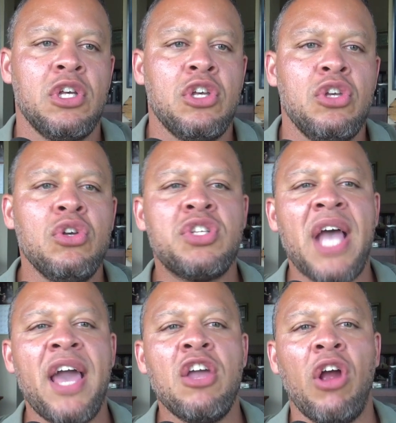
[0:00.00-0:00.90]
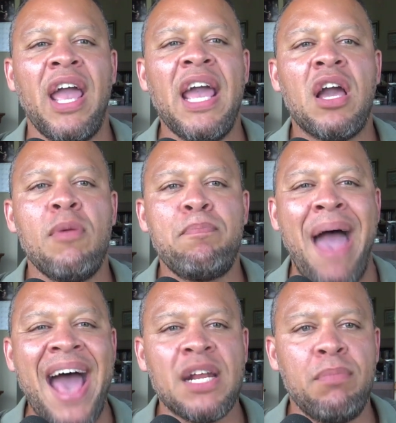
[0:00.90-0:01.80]
You say you're
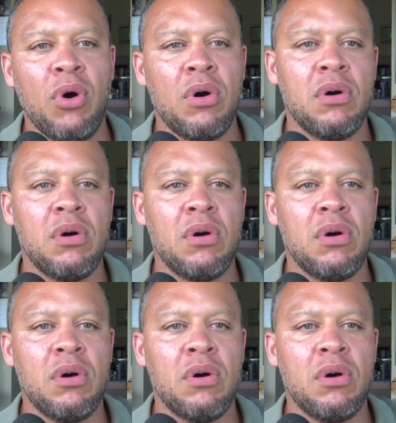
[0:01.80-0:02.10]
incompatible.